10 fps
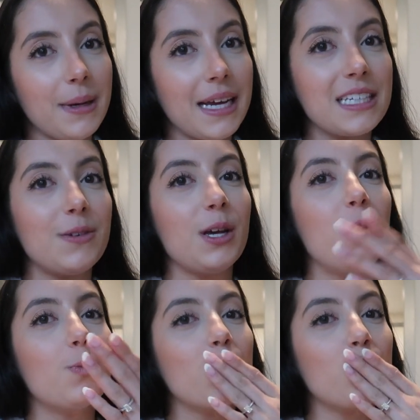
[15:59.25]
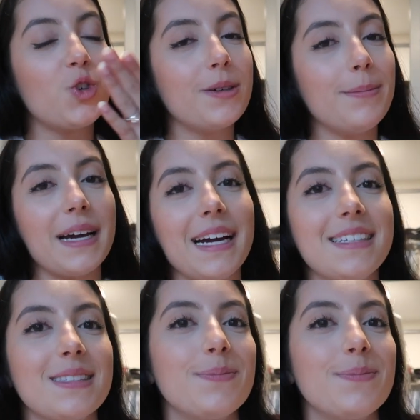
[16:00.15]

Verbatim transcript: my next video. Bye guys.